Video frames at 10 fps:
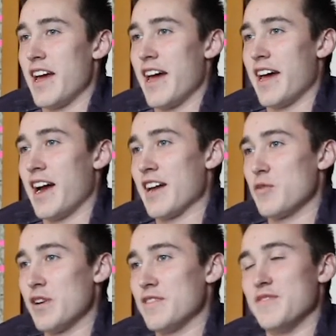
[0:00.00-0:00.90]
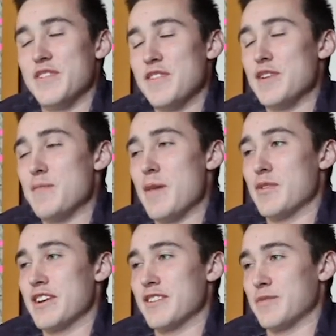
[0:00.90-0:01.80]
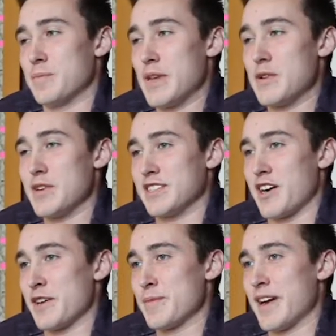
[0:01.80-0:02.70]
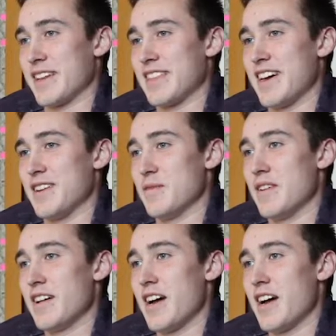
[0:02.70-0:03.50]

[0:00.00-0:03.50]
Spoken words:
and I have one vivid memory of Pee Wee soccer back then.